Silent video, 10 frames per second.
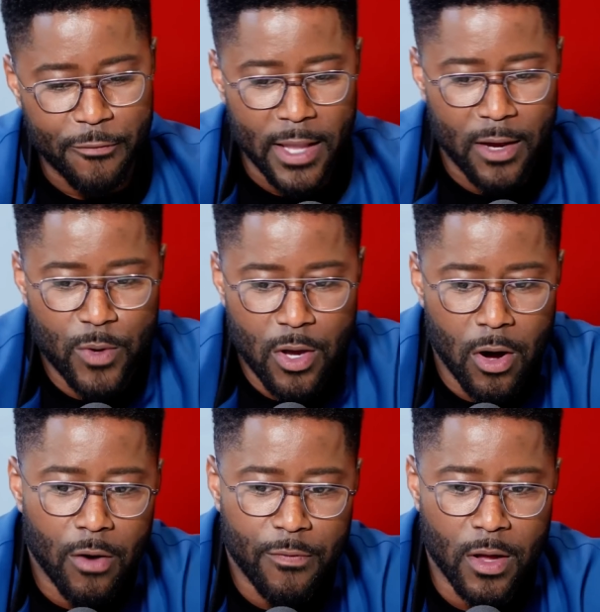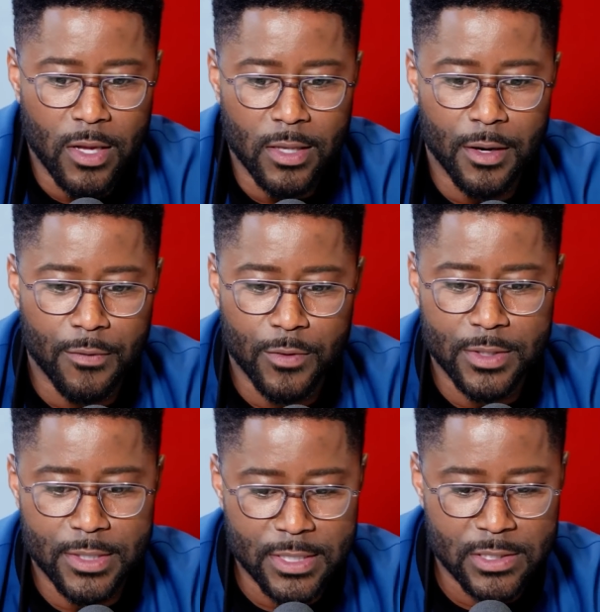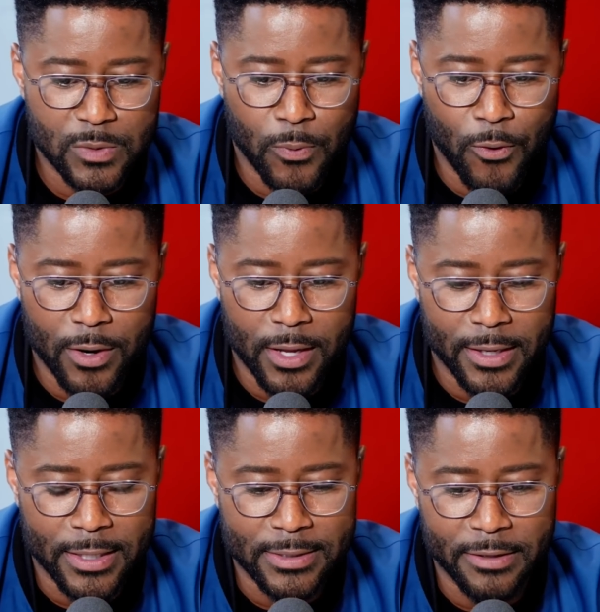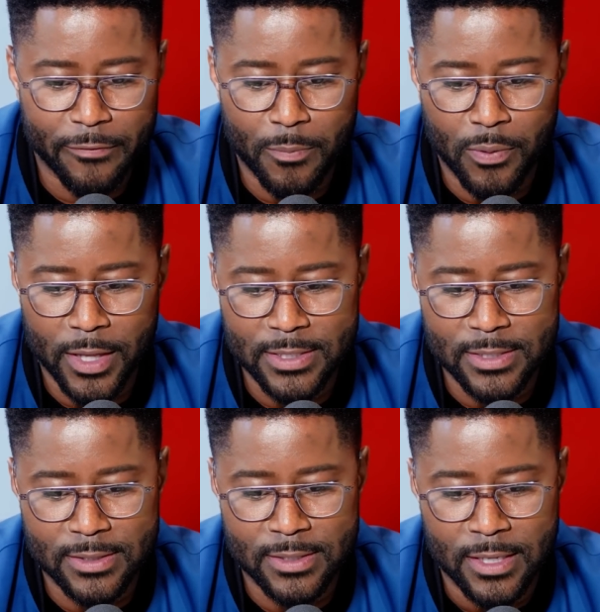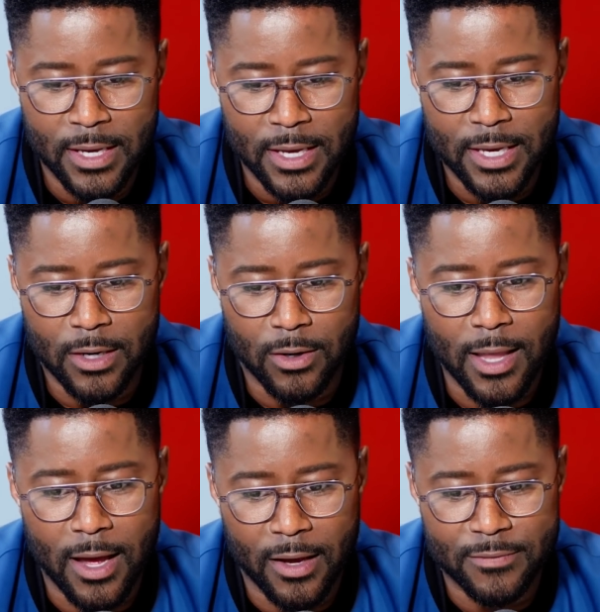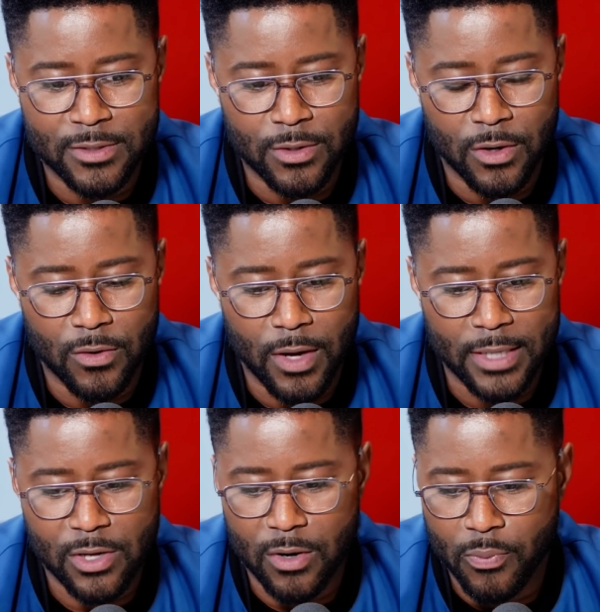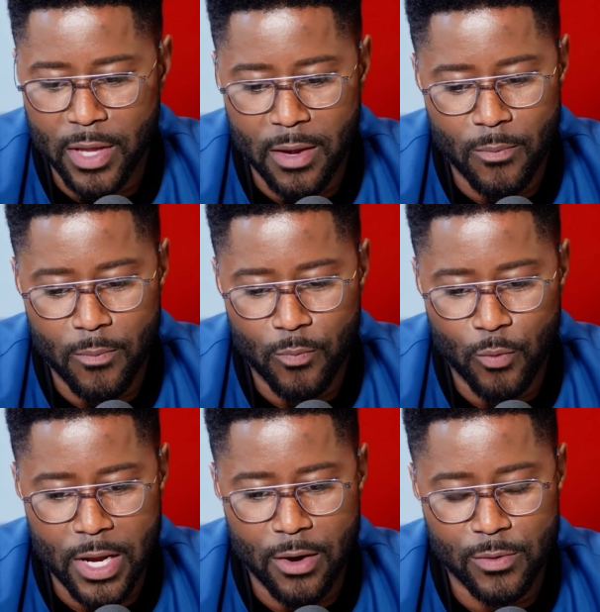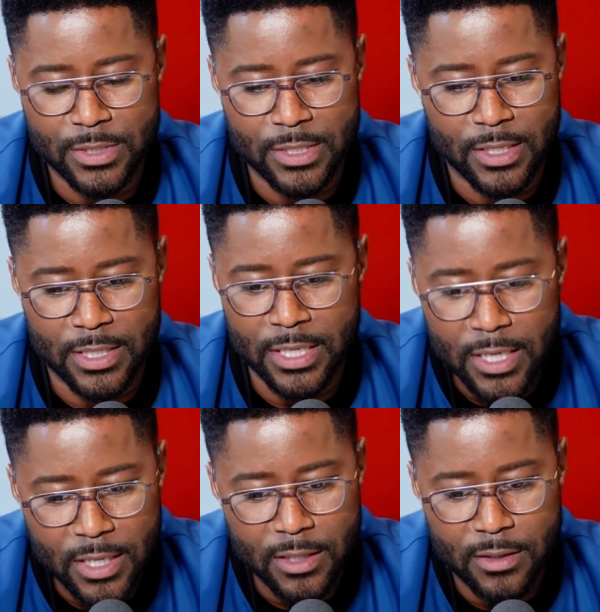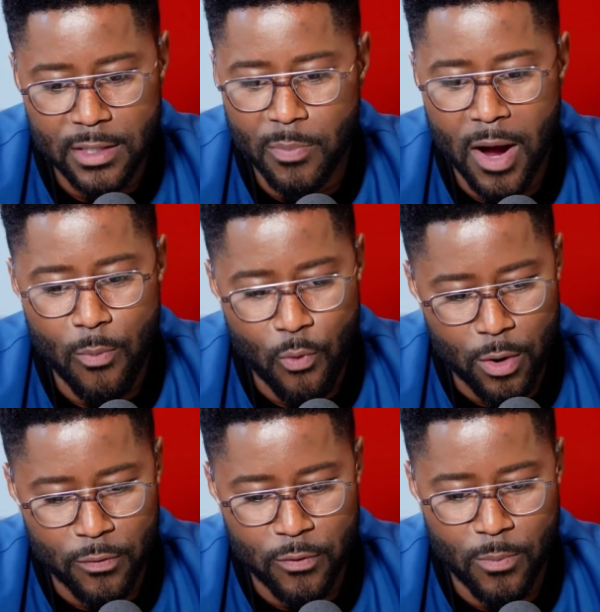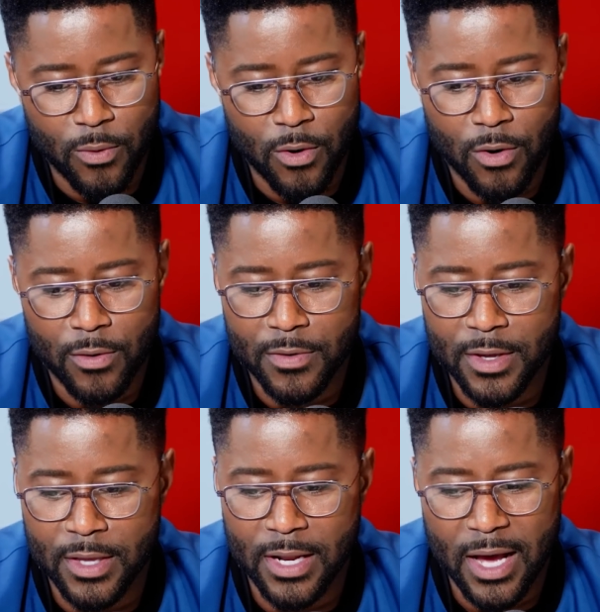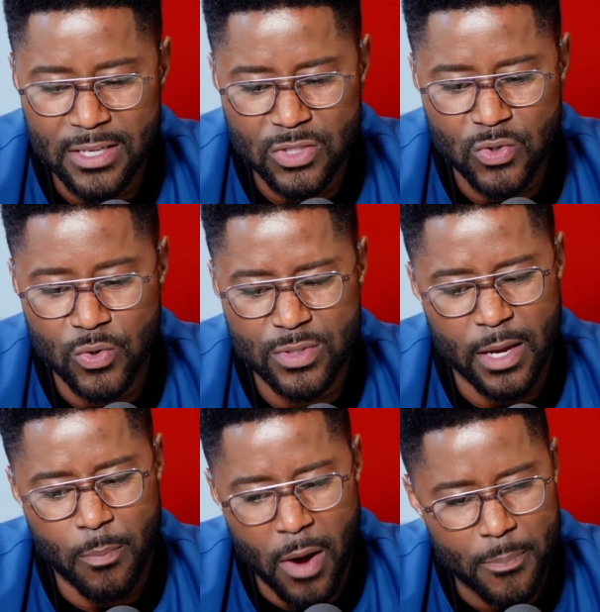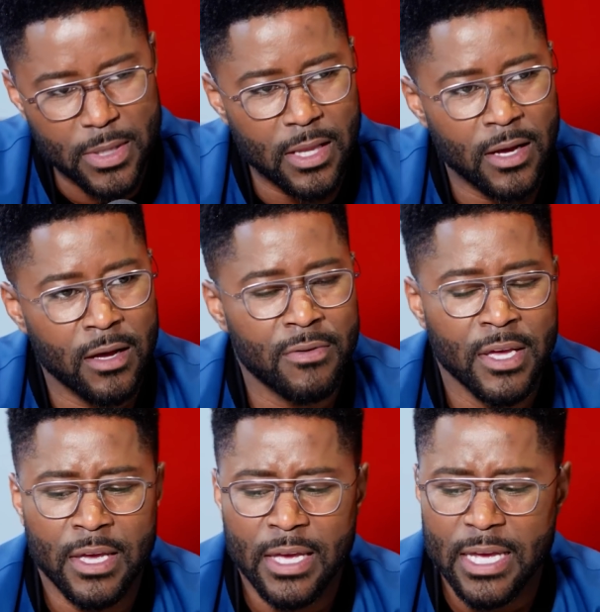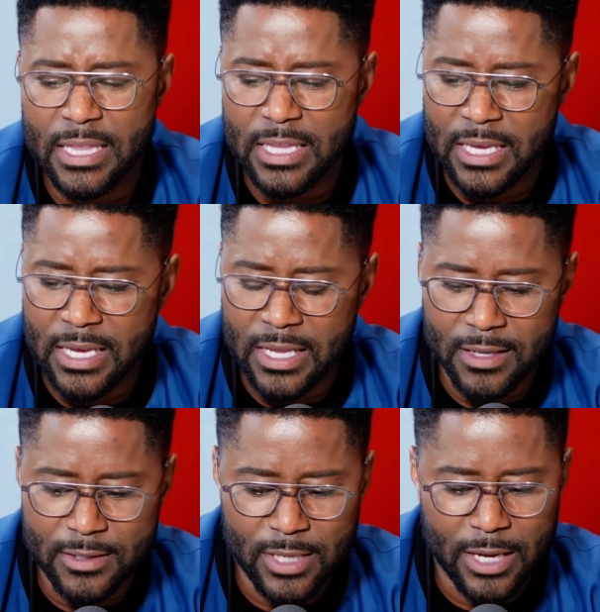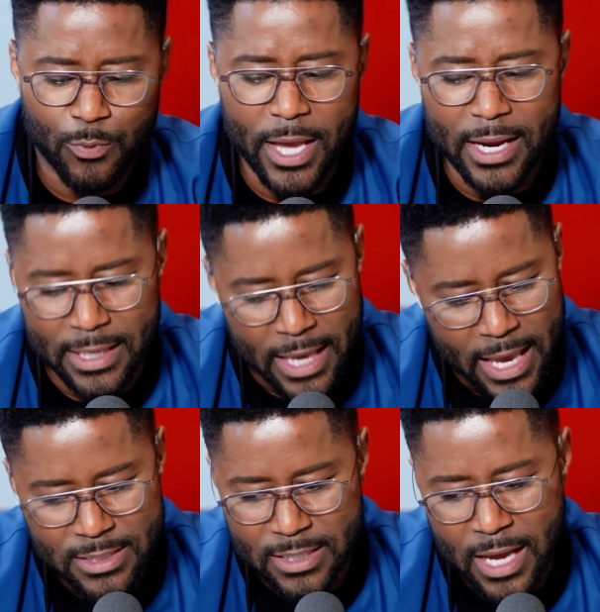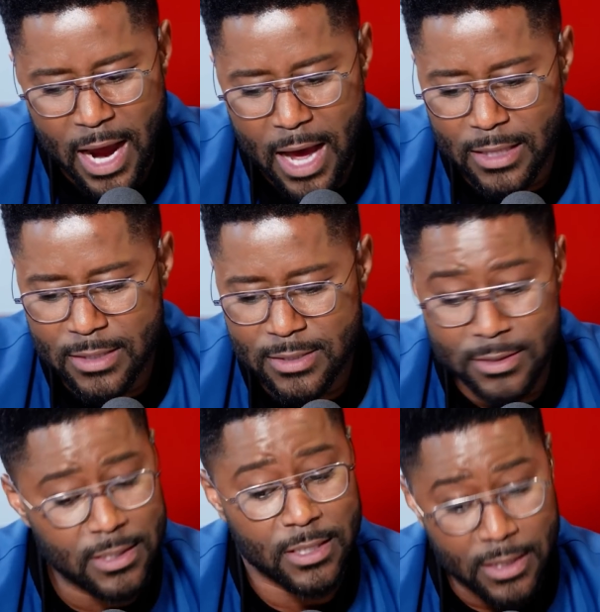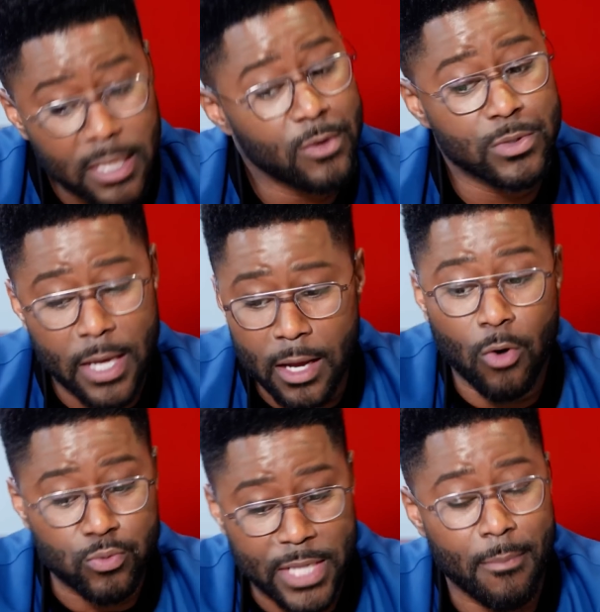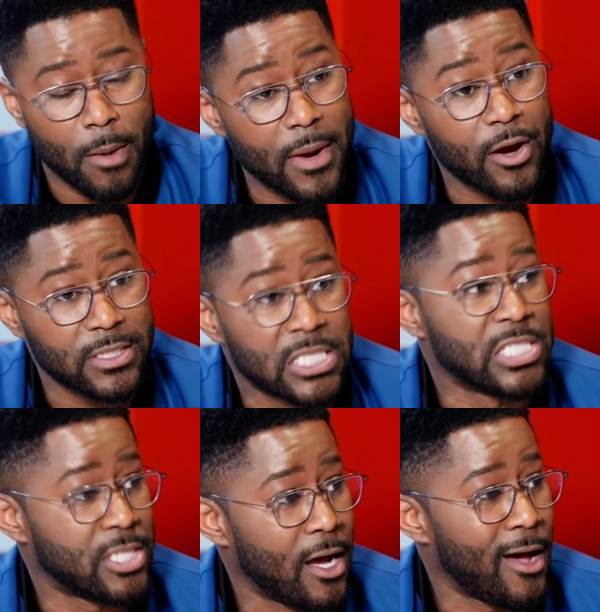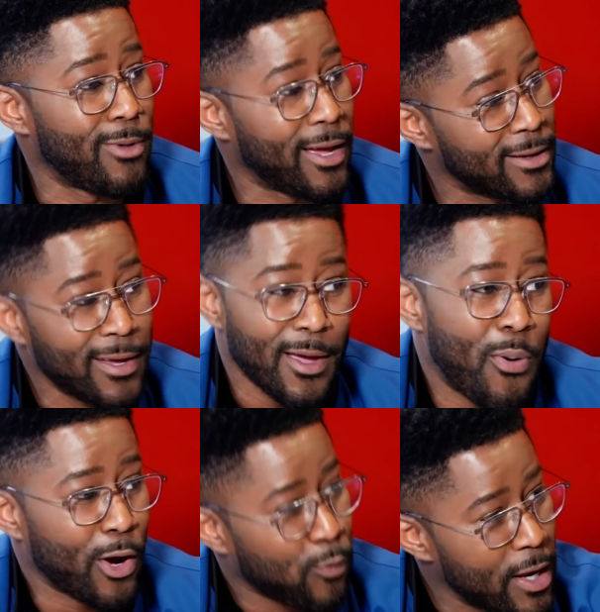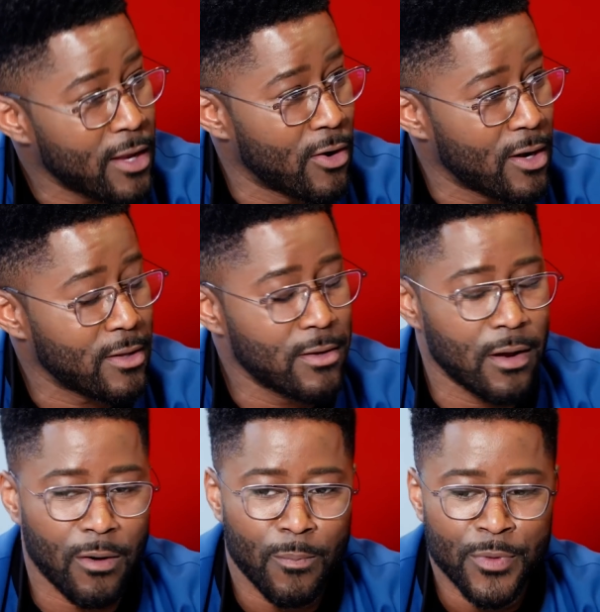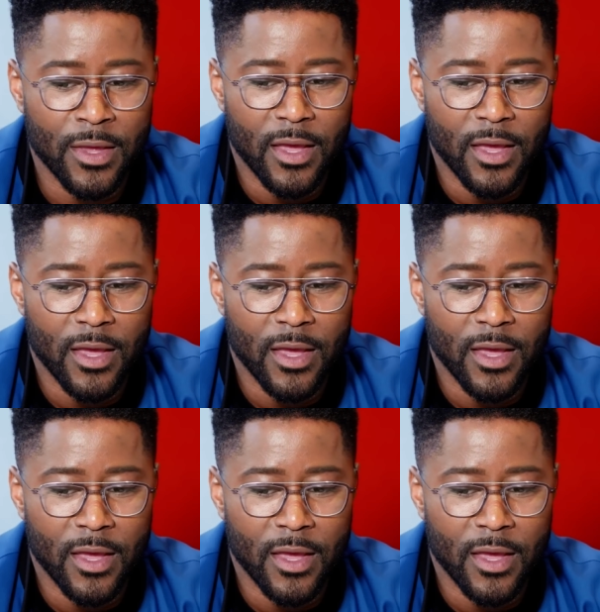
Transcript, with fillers: I feel like we all fall in love with this sport at different places in our lives. You know, I started playing when I was a kid in Pop Warner football, and then in high school it was like puppy love. Yeah. And then it was like we got engaged in college, and then the league was like, oh damn, I'm married to this job. Like put a ring on it, you know?